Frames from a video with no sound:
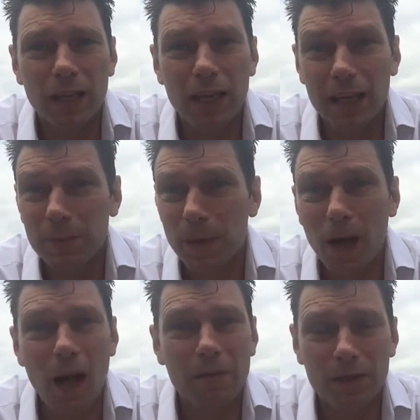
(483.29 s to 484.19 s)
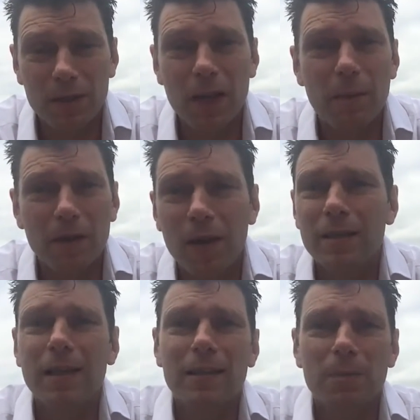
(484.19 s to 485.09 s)
and I spend half the time I've
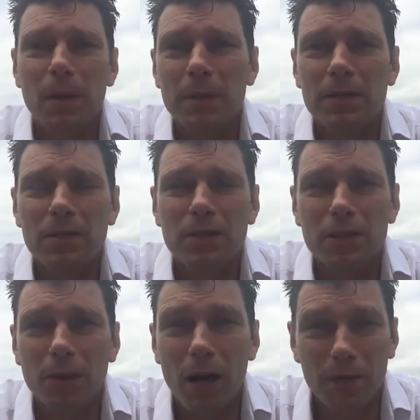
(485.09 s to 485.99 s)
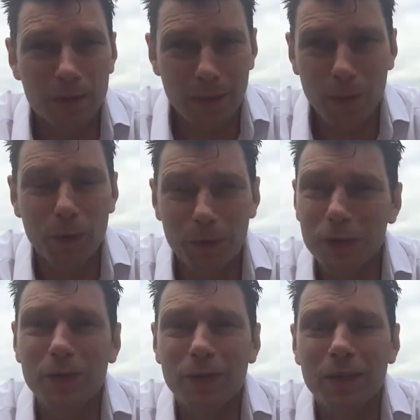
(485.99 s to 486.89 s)
architected my businesses, so half the time I'm with my
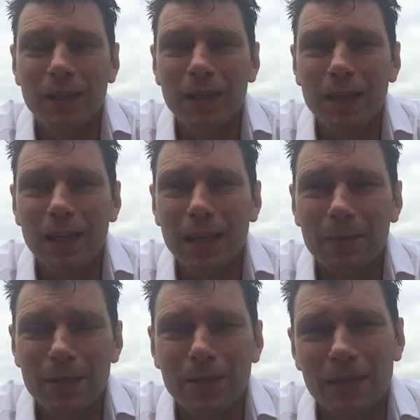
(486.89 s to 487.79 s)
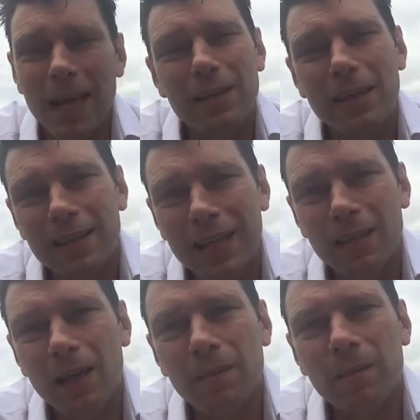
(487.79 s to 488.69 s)
children, and I'm a single dad in that
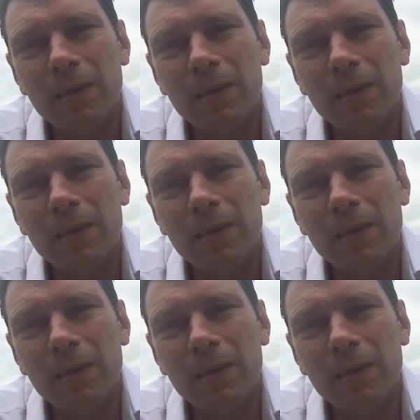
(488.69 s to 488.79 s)
time.